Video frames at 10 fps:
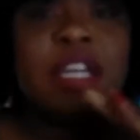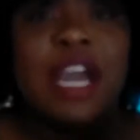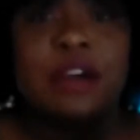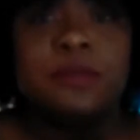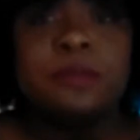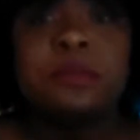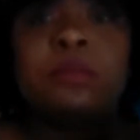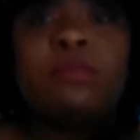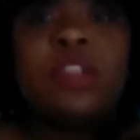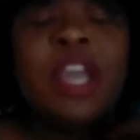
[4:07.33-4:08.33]
Now,
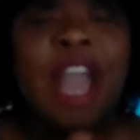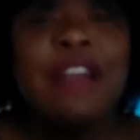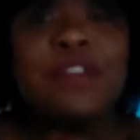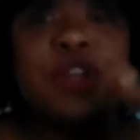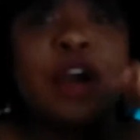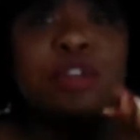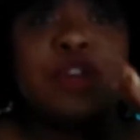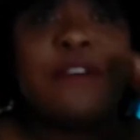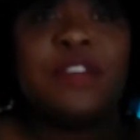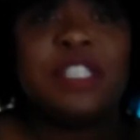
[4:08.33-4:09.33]
every
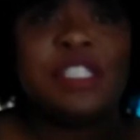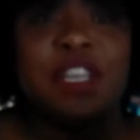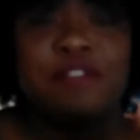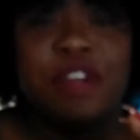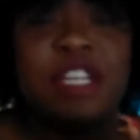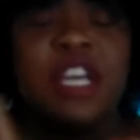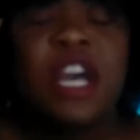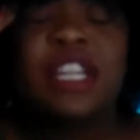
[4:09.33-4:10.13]
doctor's office is different.